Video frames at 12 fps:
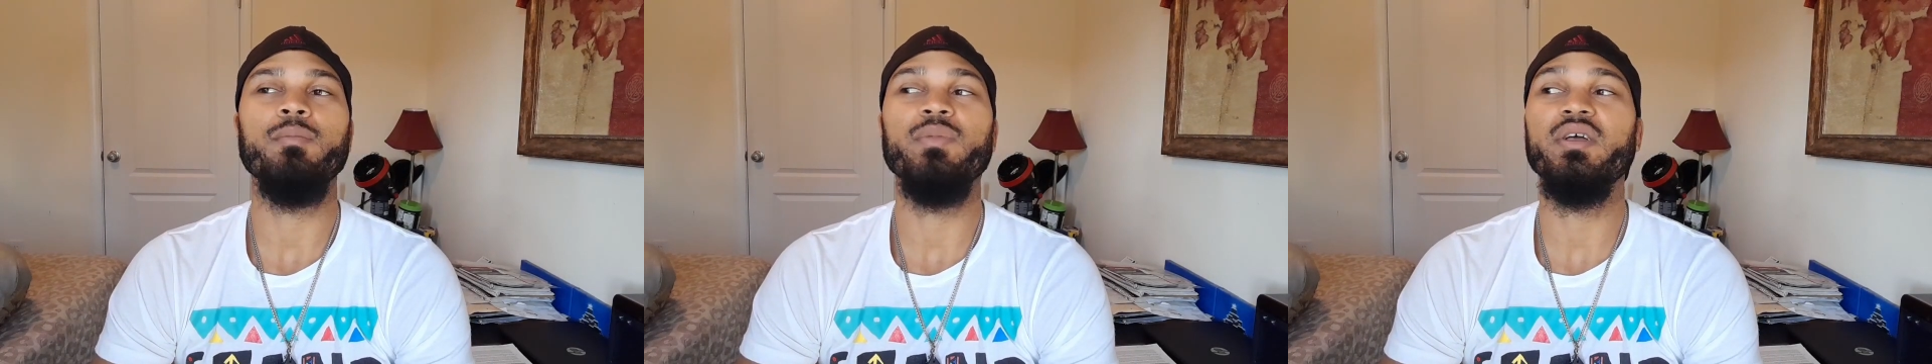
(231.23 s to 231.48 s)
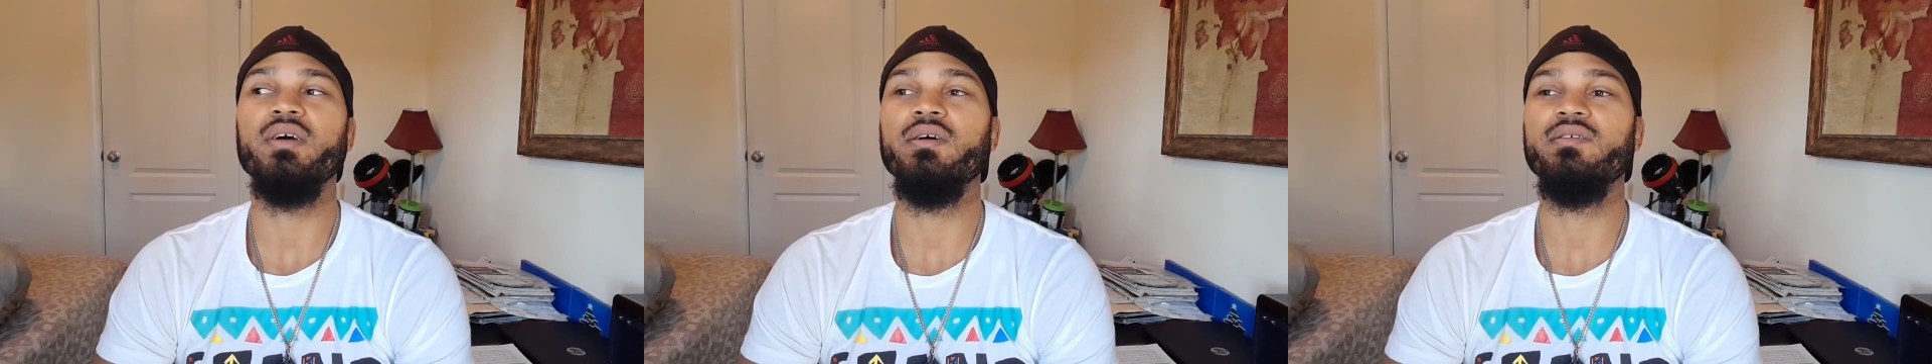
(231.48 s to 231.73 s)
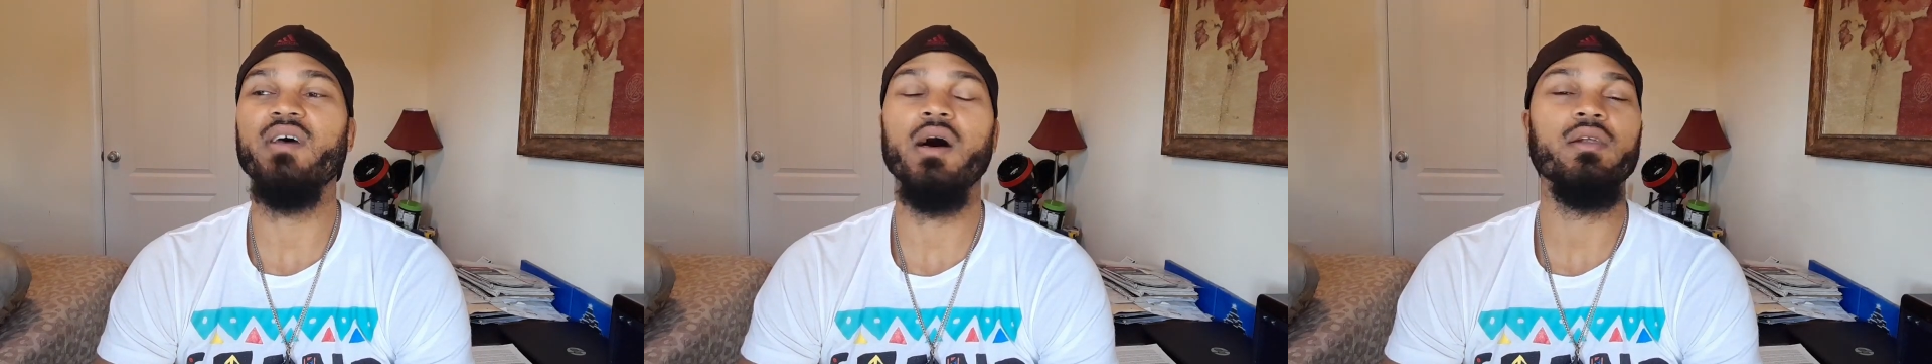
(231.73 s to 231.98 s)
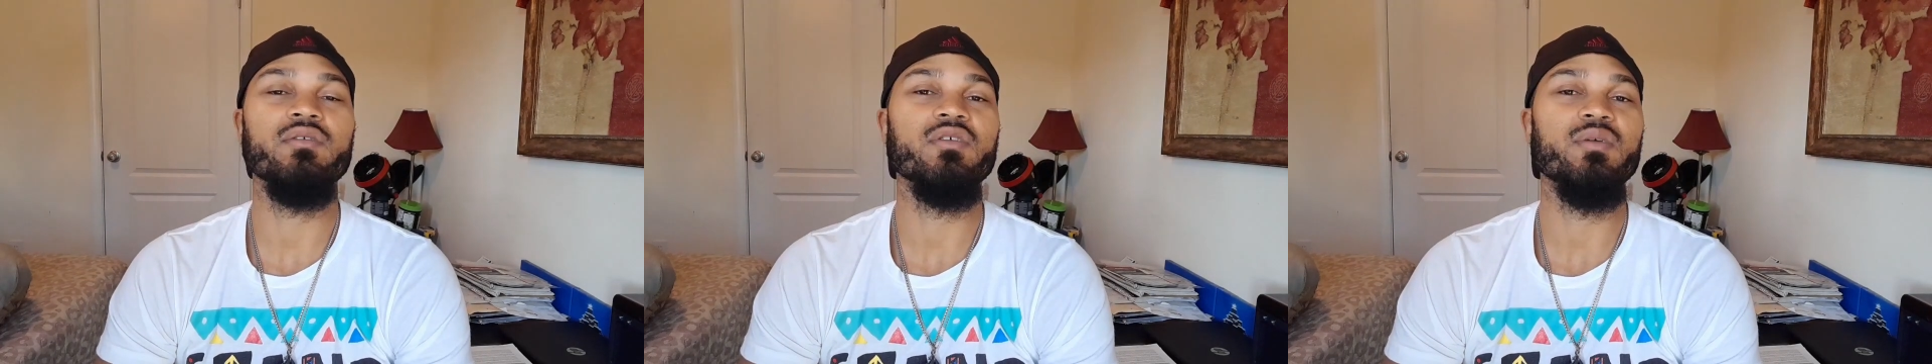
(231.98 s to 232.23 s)
because
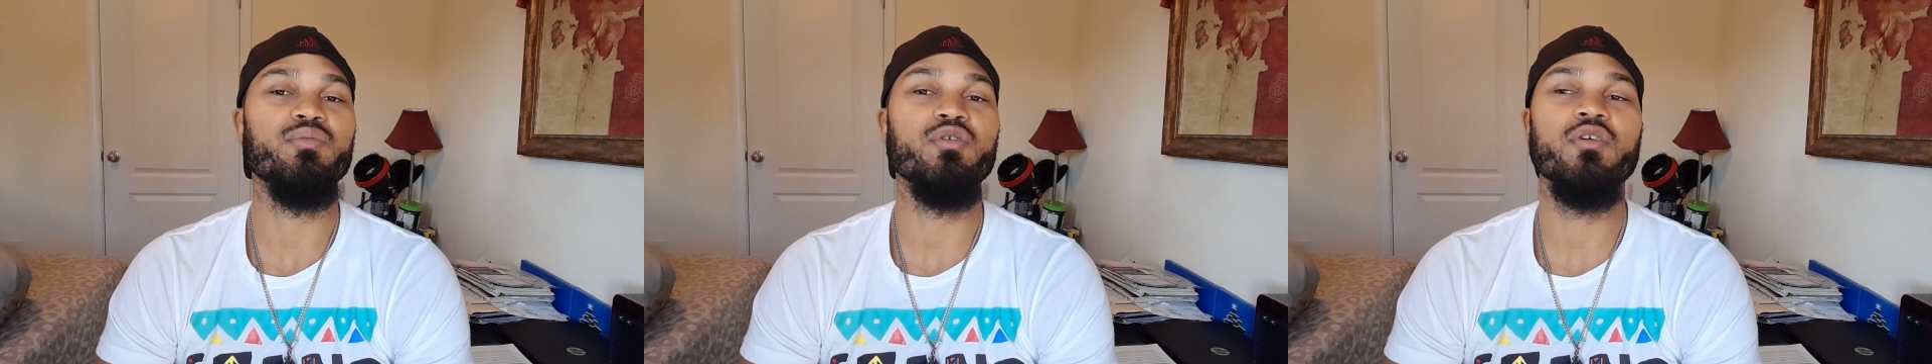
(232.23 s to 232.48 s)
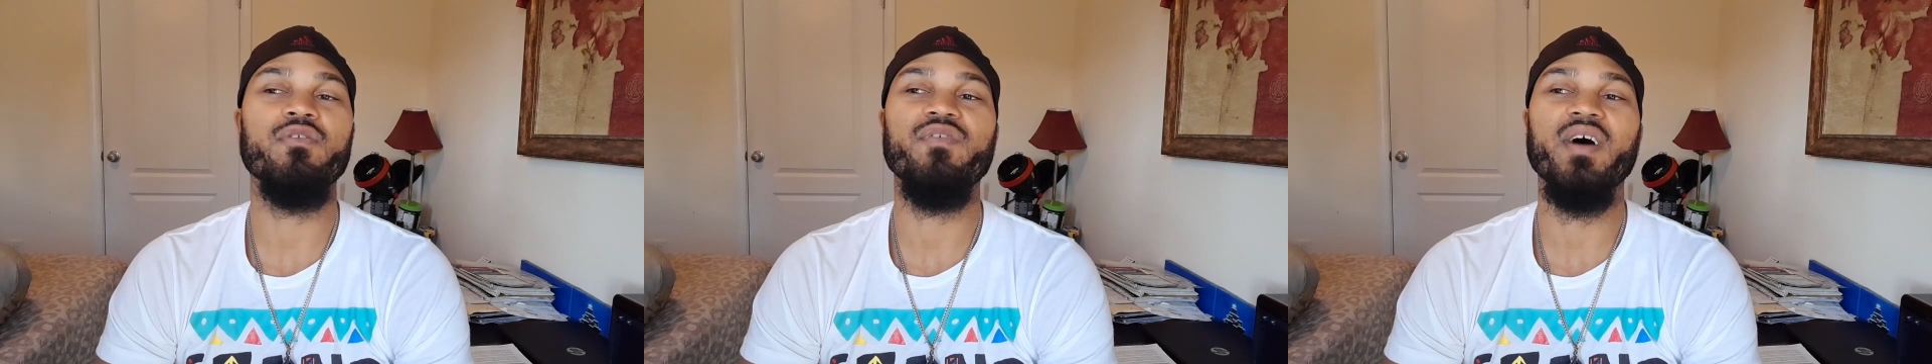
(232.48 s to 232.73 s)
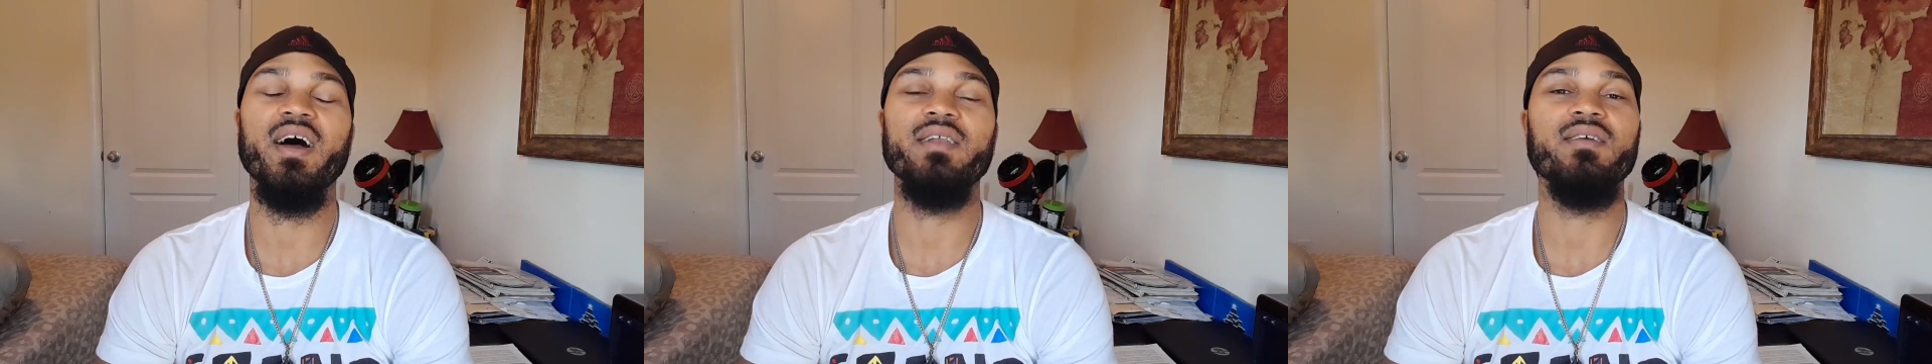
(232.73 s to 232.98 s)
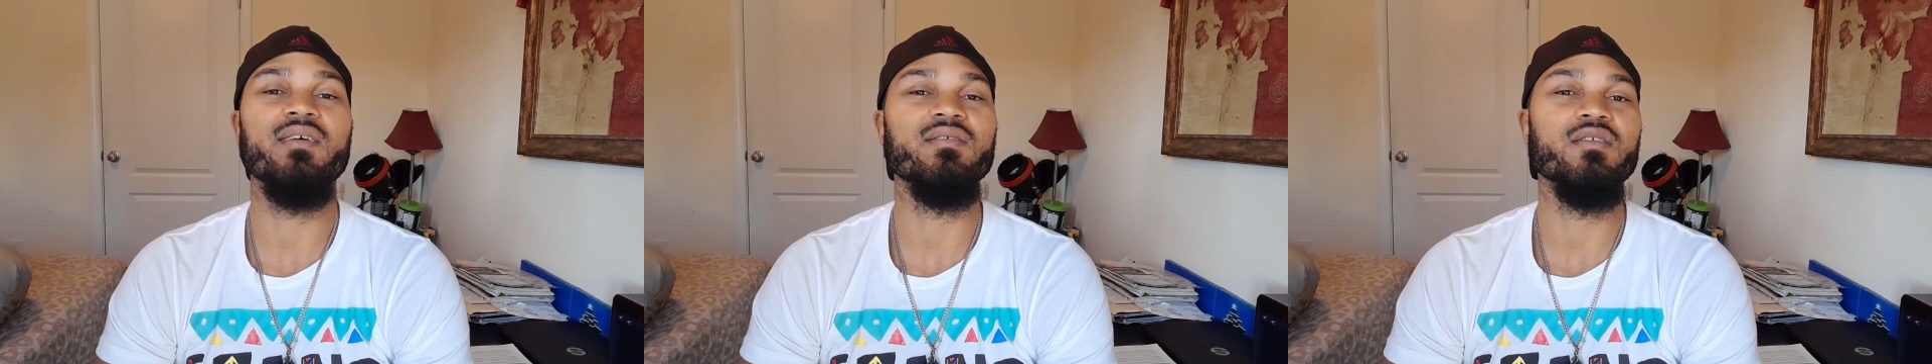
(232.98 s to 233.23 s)
honestly,
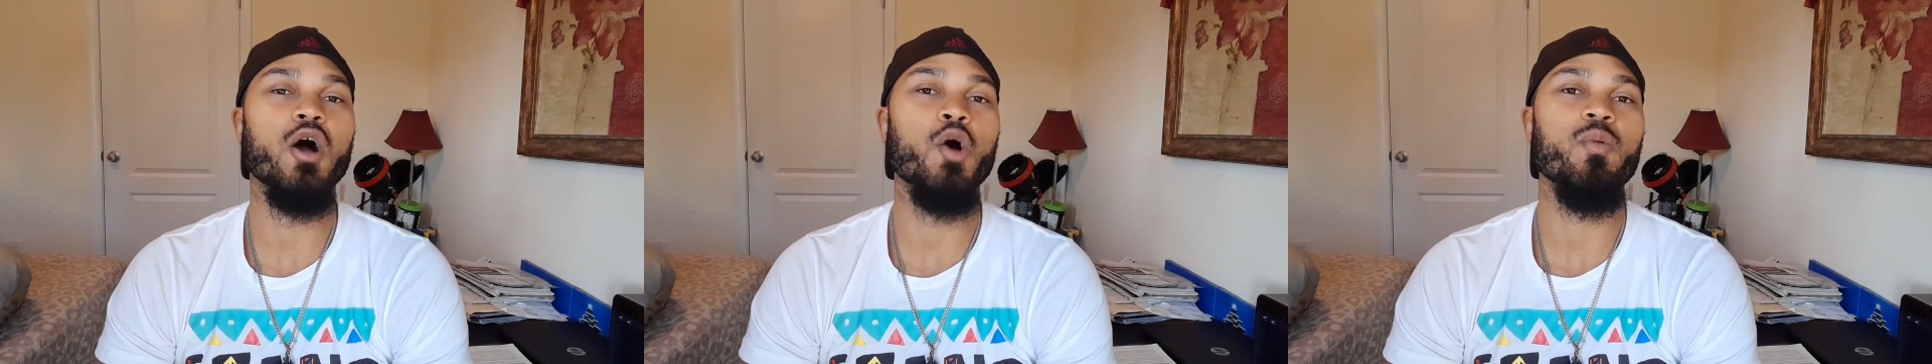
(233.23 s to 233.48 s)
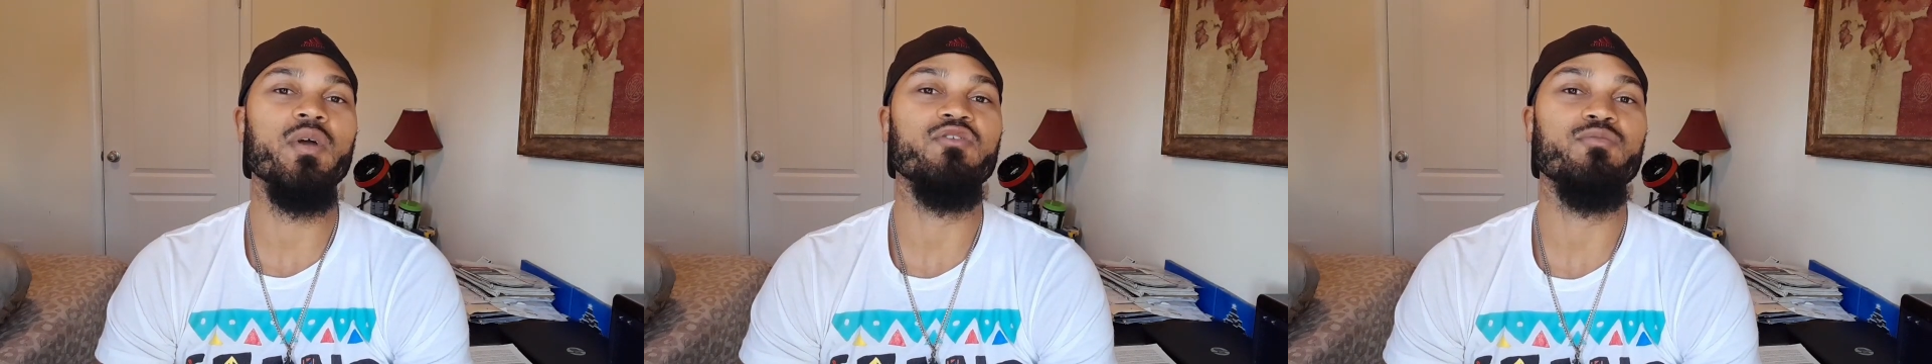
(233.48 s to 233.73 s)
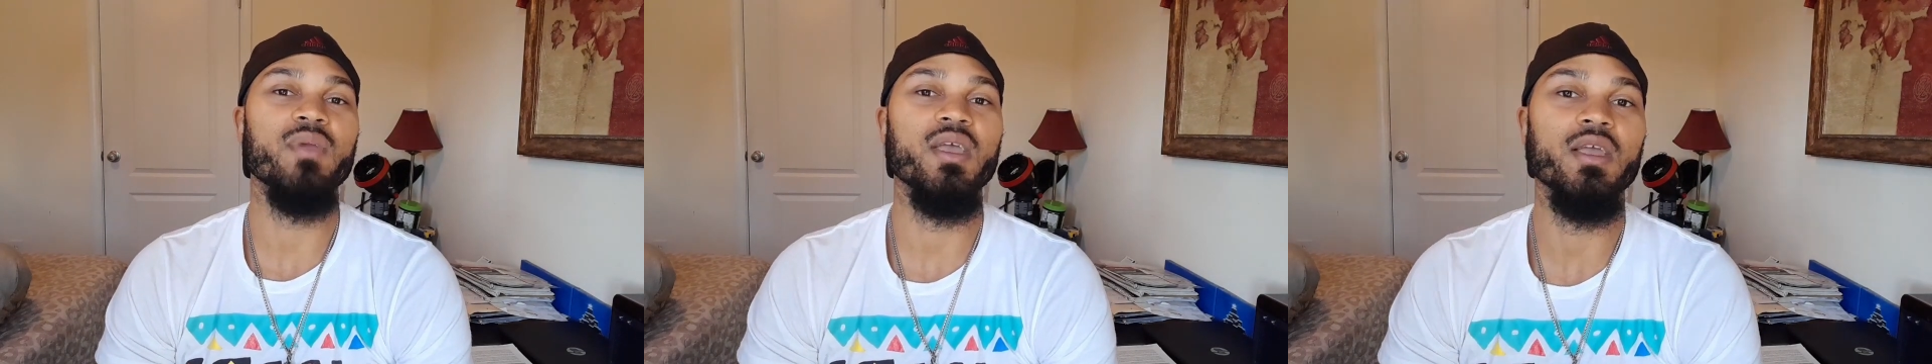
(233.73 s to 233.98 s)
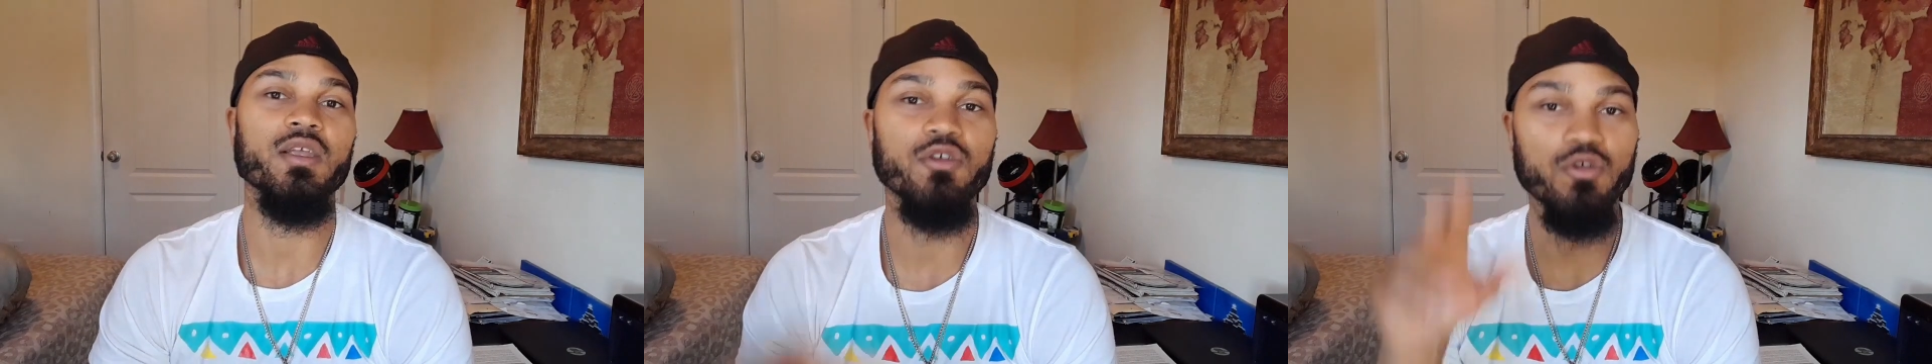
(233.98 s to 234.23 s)
purified doesn't always mean,